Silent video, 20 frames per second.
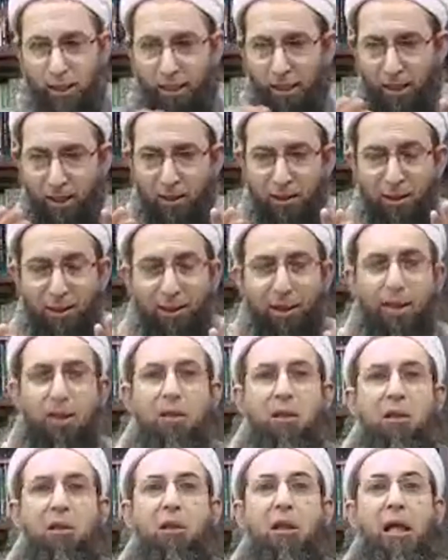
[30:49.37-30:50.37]
And
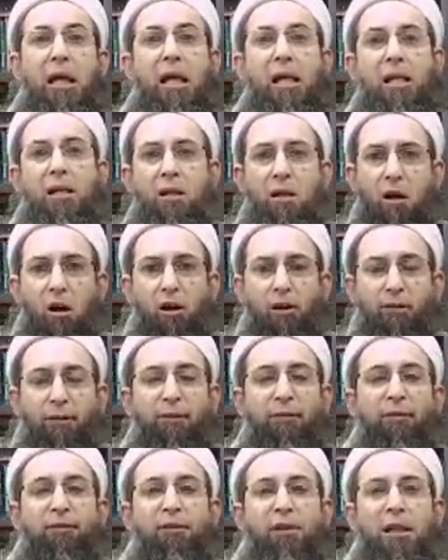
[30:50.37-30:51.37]
then they are
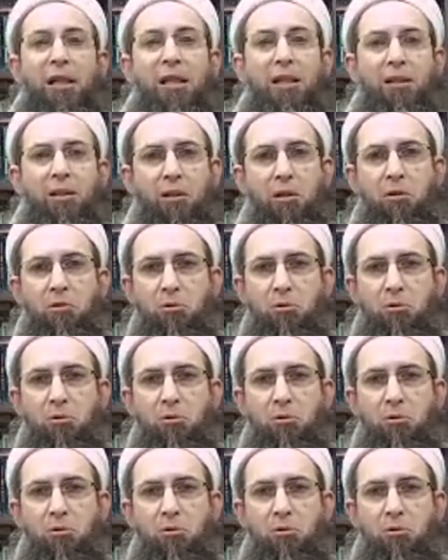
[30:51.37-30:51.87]
free